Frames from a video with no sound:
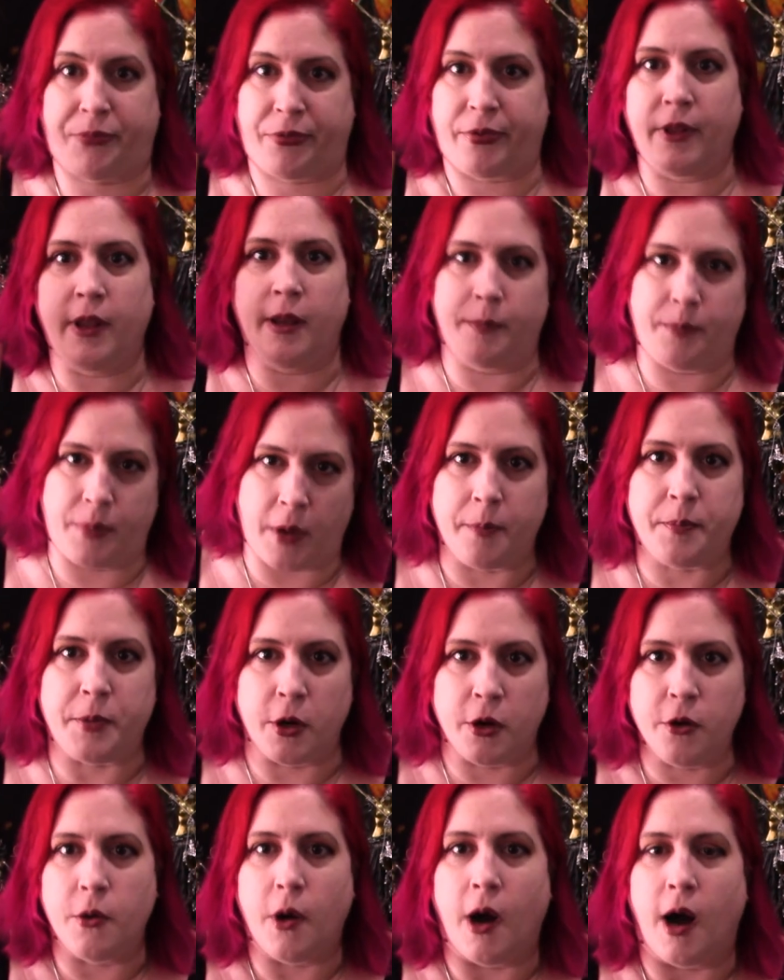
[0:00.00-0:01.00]
up
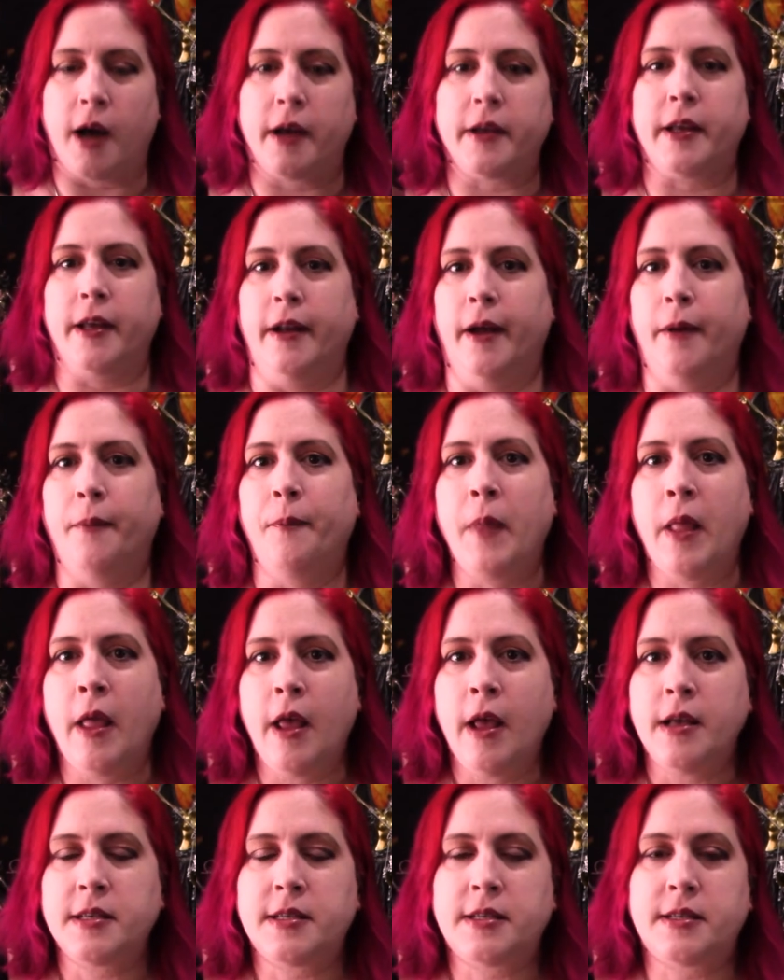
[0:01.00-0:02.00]
your hoo-ha, you know.
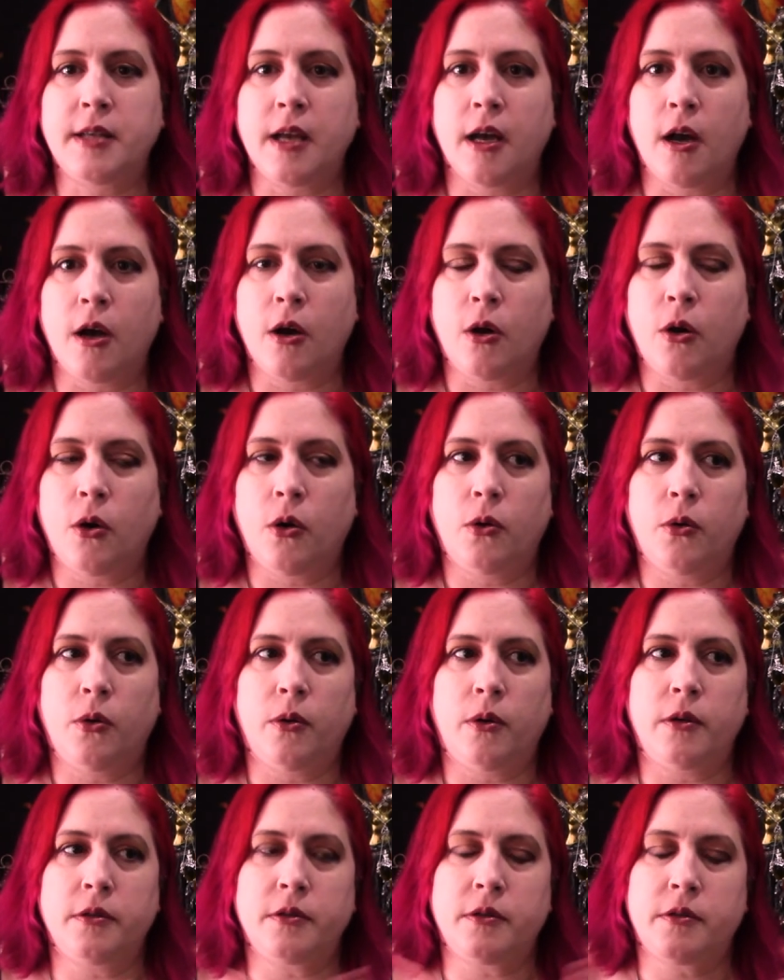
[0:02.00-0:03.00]

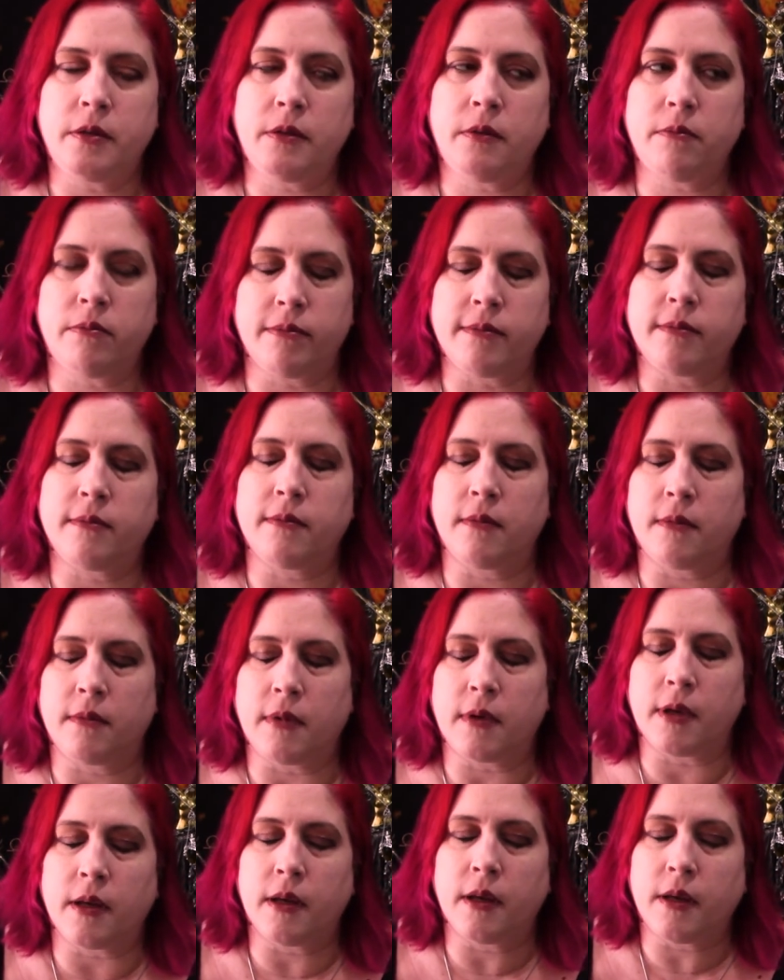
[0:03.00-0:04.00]
So,
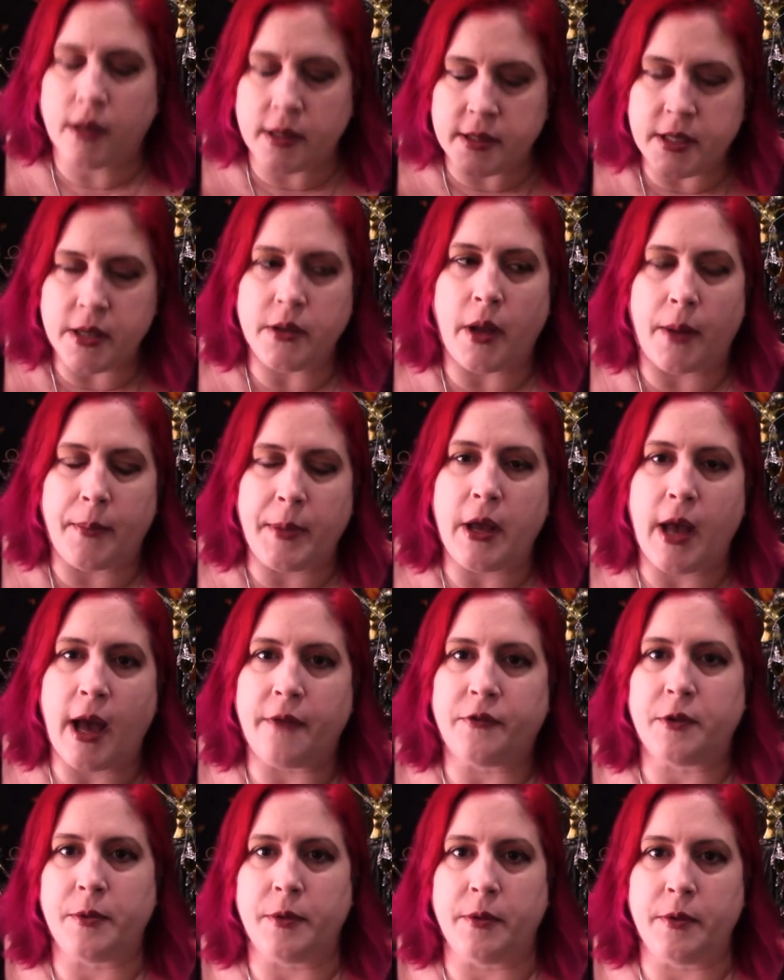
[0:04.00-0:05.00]
because, I mean, you
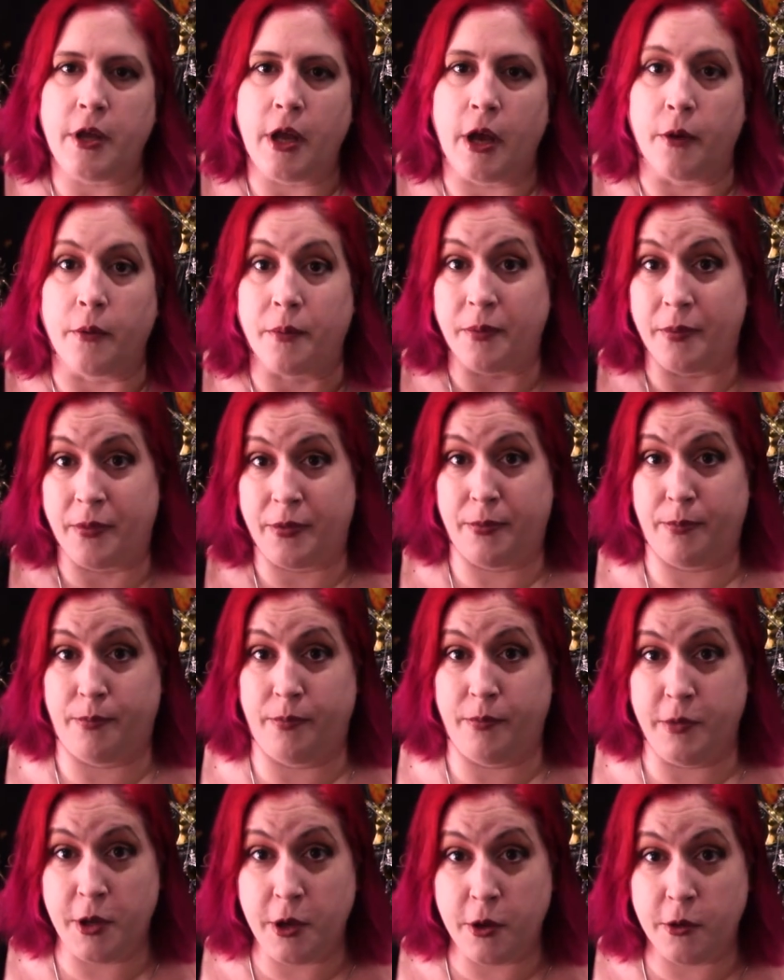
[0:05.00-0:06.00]
have to, you know,
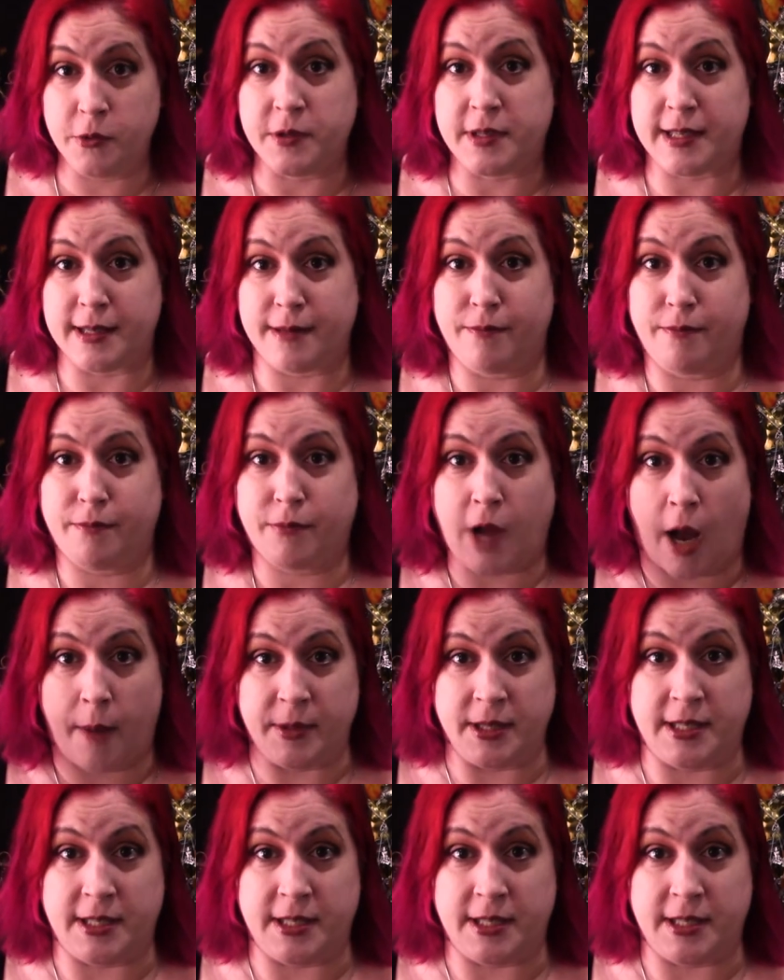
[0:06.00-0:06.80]
use common